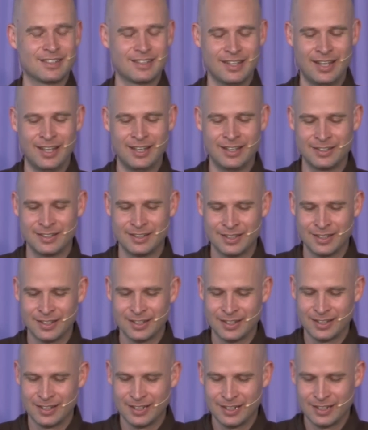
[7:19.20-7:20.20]
and
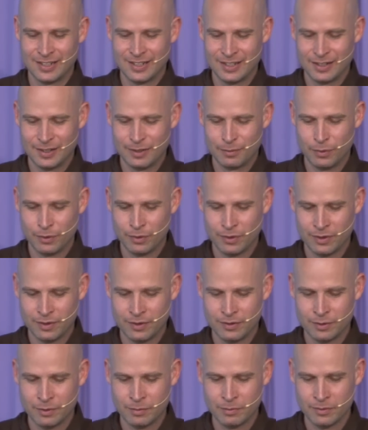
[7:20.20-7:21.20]
both
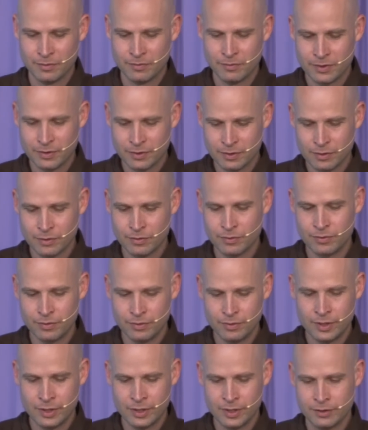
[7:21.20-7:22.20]
in terms of physical
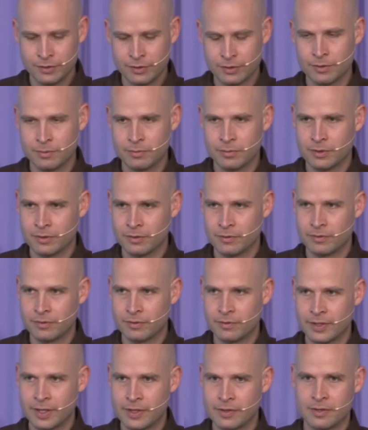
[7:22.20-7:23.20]
food and in terms of
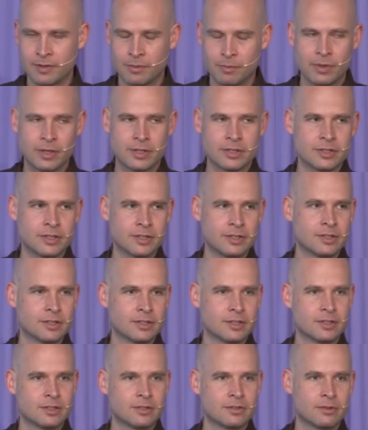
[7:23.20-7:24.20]
sense
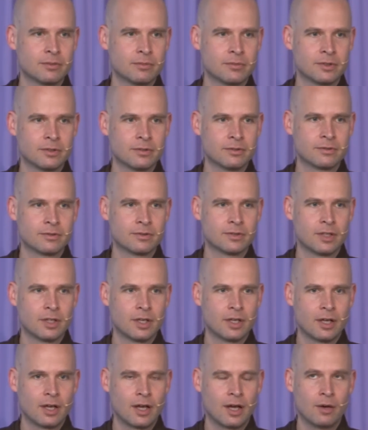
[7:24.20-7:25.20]
impressions, in terms of
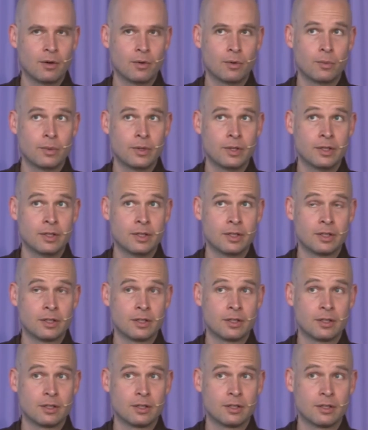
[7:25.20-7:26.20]
how we
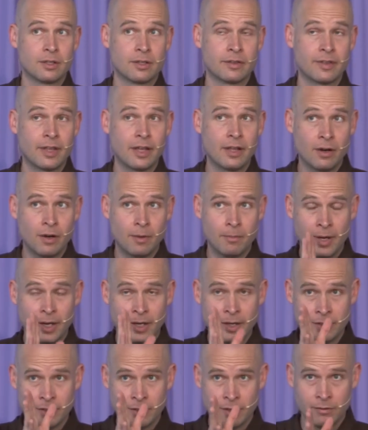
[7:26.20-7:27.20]
set our
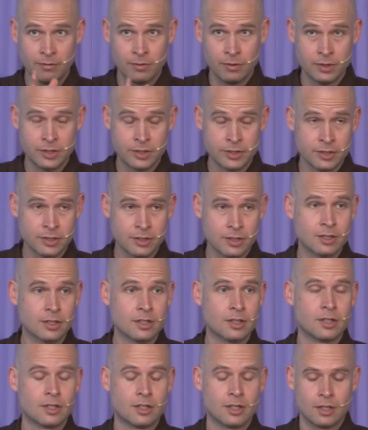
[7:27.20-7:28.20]
mind, our volition,
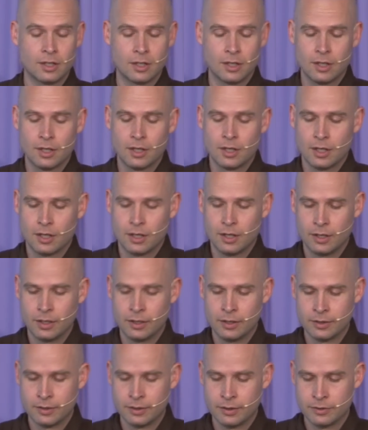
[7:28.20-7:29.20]

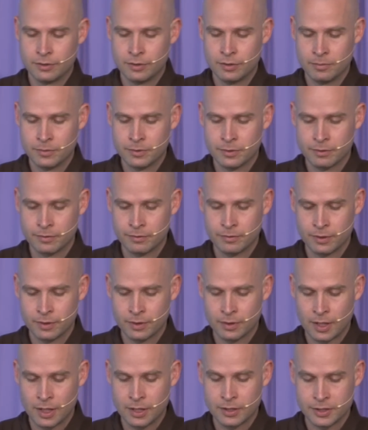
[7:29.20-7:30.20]
and in terms of
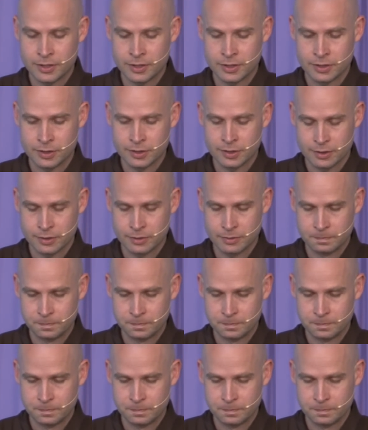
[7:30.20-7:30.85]
consciousness.